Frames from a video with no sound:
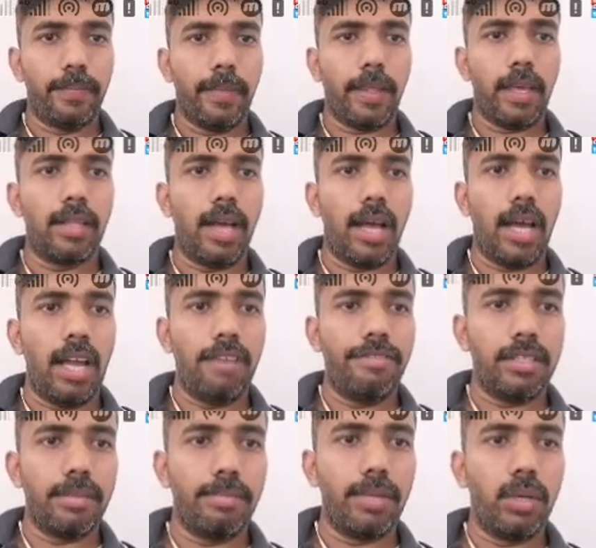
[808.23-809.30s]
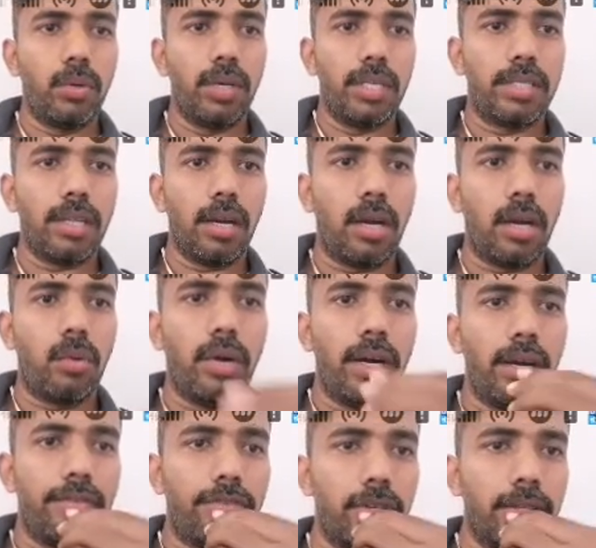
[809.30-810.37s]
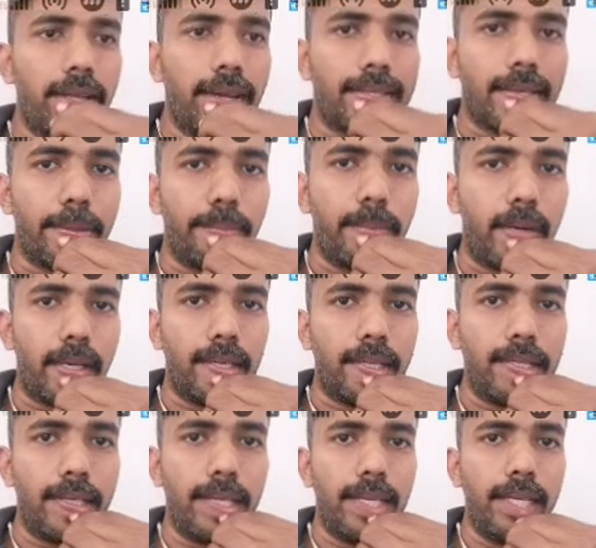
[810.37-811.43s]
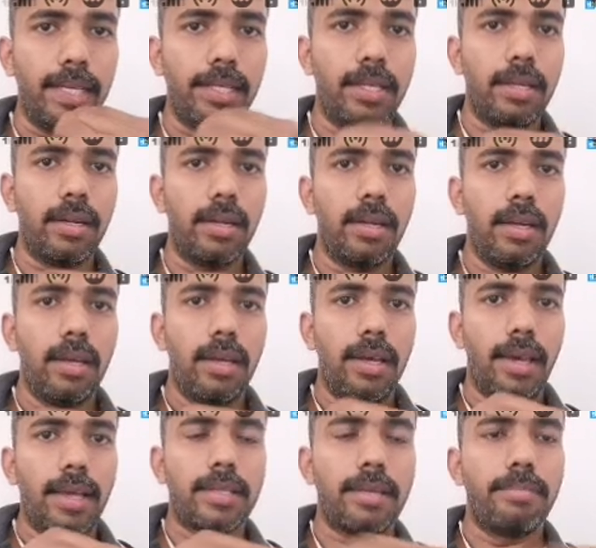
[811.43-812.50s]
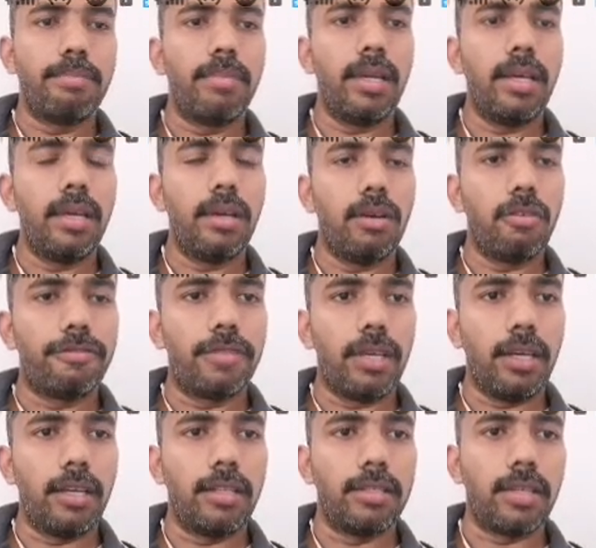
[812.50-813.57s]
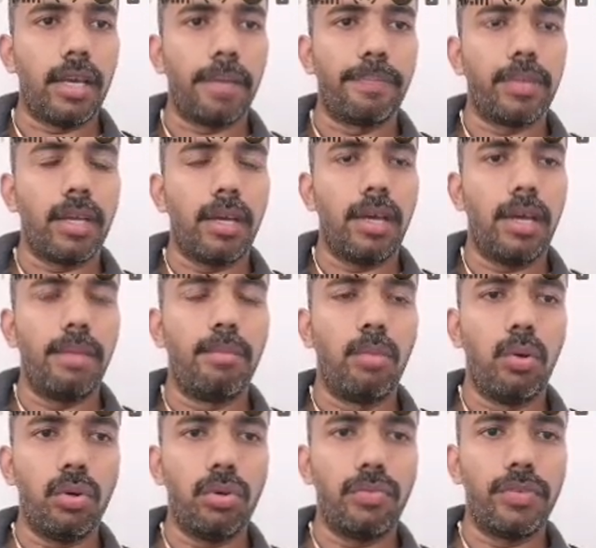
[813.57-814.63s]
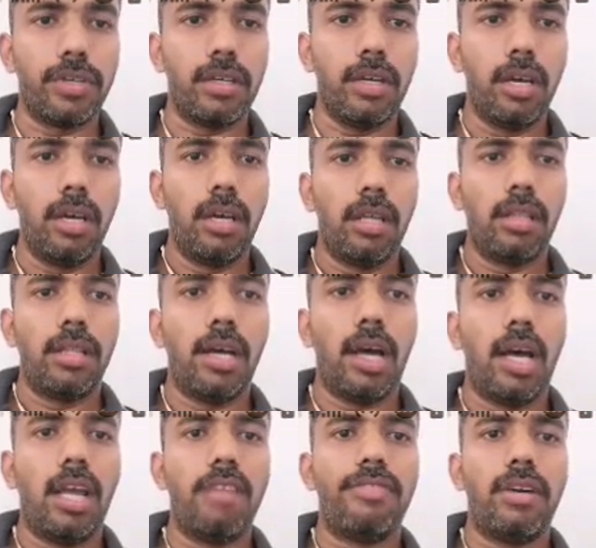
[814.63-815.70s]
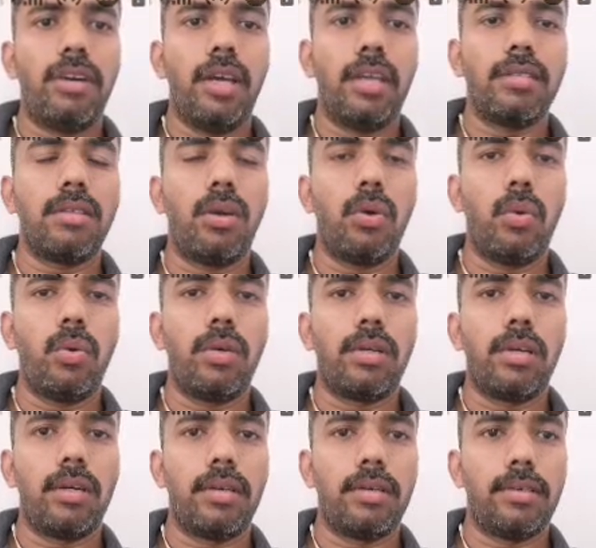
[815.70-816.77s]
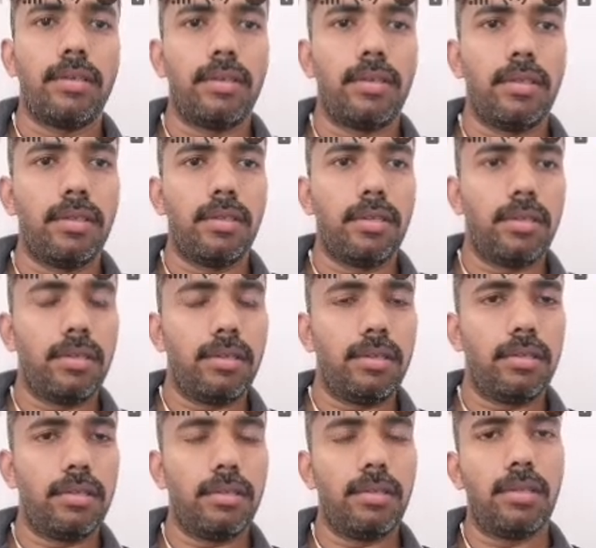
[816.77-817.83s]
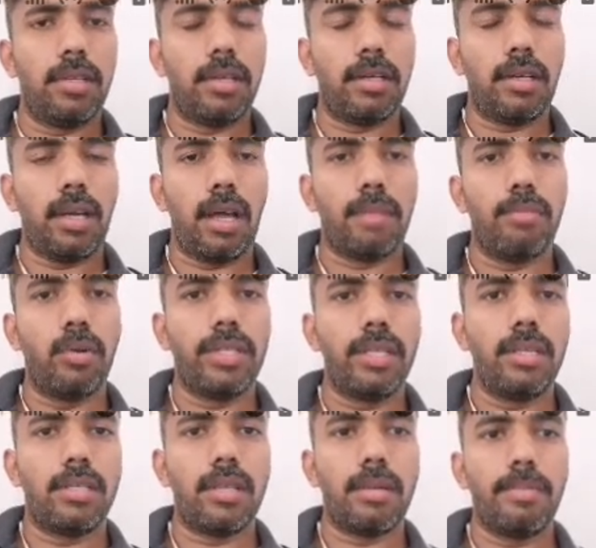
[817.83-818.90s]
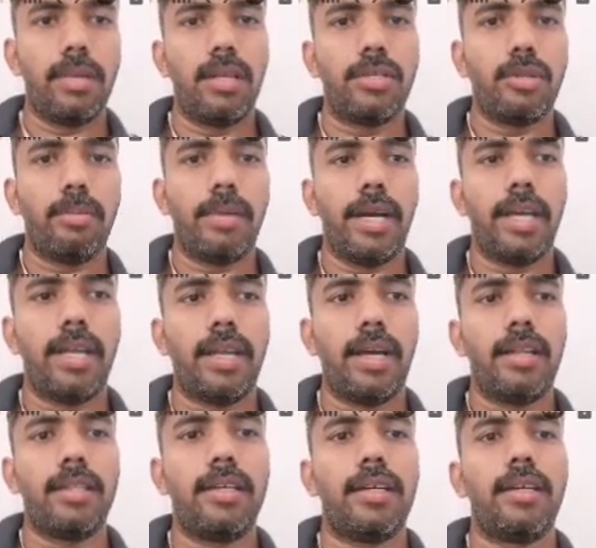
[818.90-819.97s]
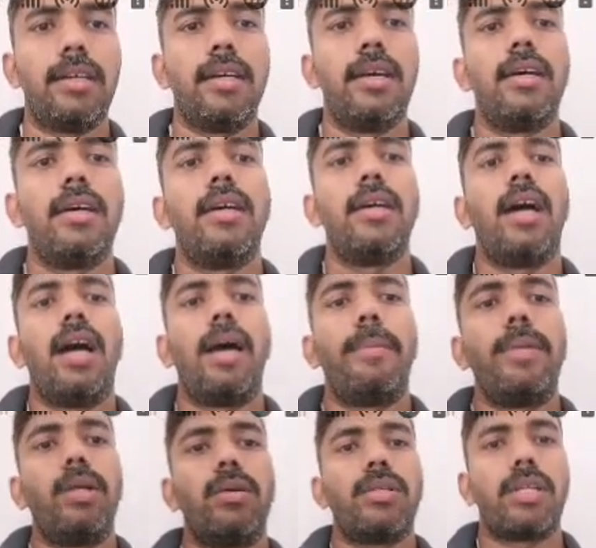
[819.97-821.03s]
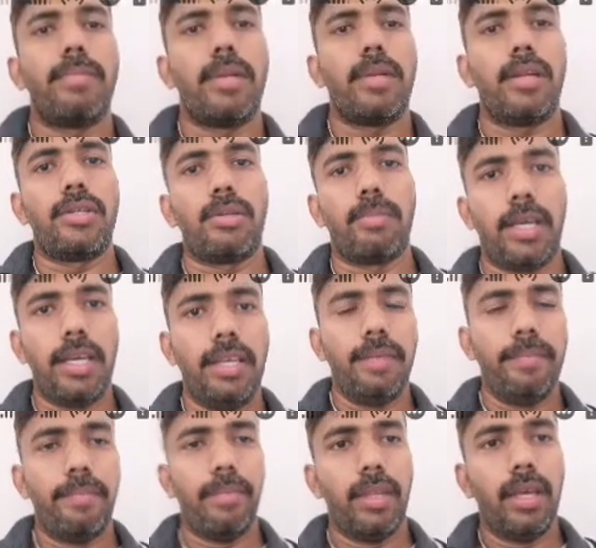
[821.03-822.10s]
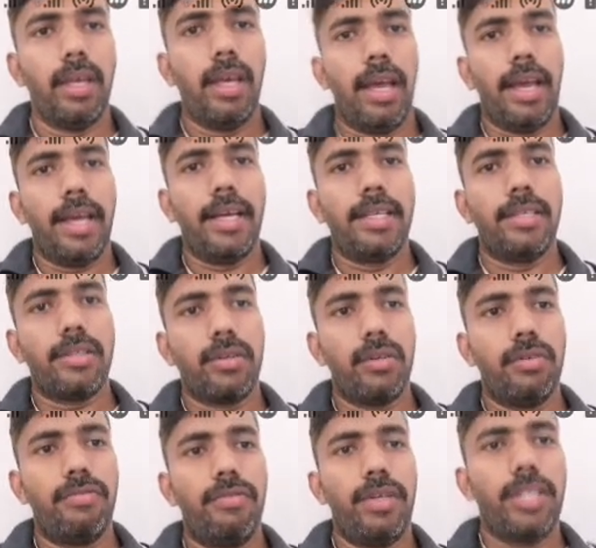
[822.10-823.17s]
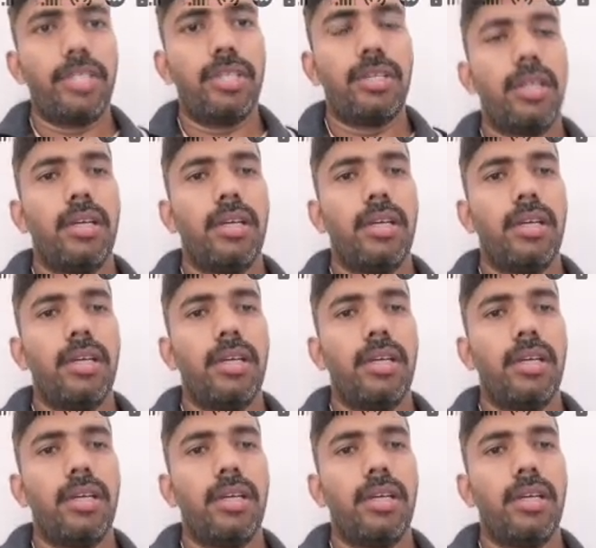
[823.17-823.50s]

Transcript: the alpha subunits are required for the assembly, the initial assembly of the enzyme. And moreover, the alpha has got the carboxy terminal domain and the amino terminal domain, and of which